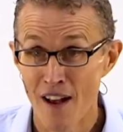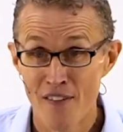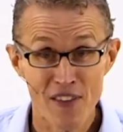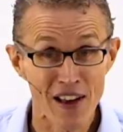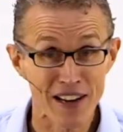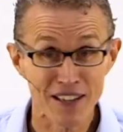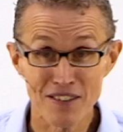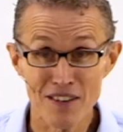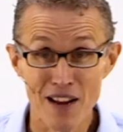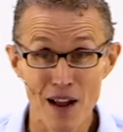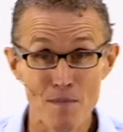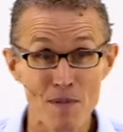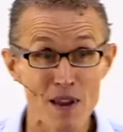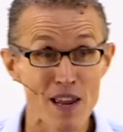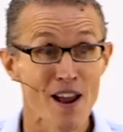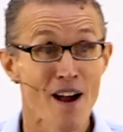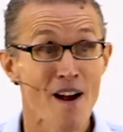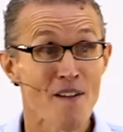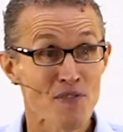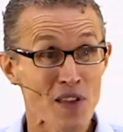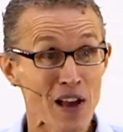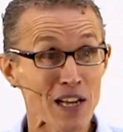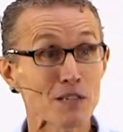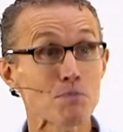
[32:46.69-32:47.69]
That's not me,
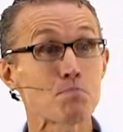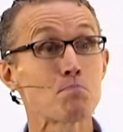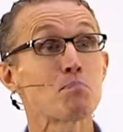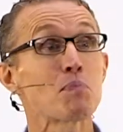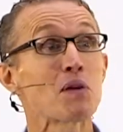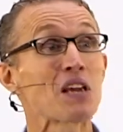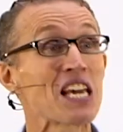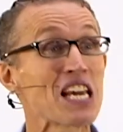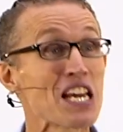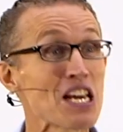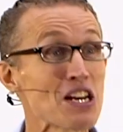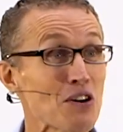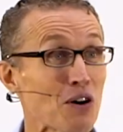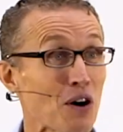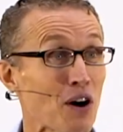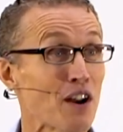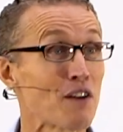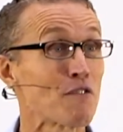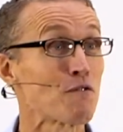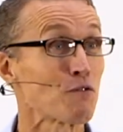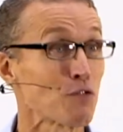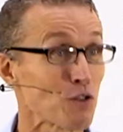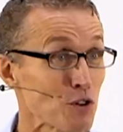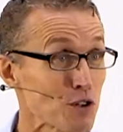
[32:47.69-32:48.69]
that's Peter
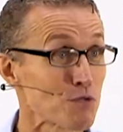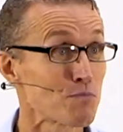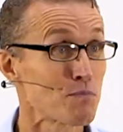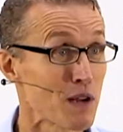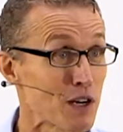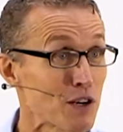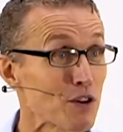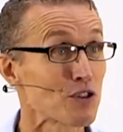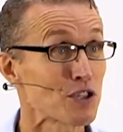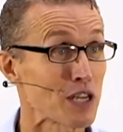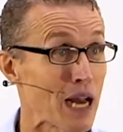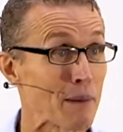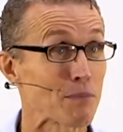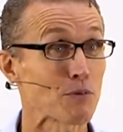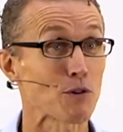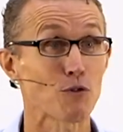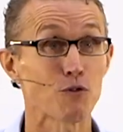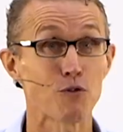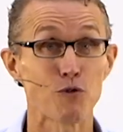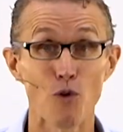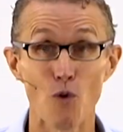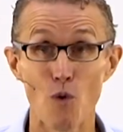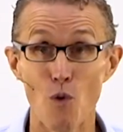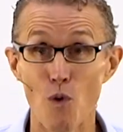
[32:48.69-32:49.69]
in 1 Peter chapter
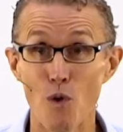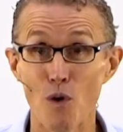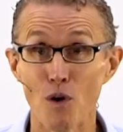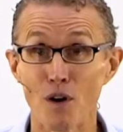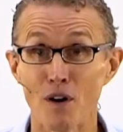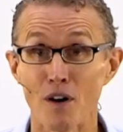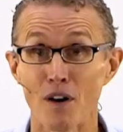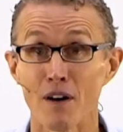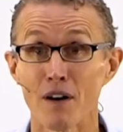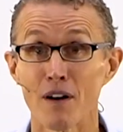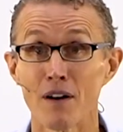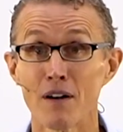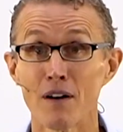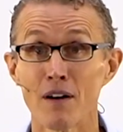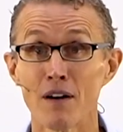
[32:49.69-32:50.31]
4.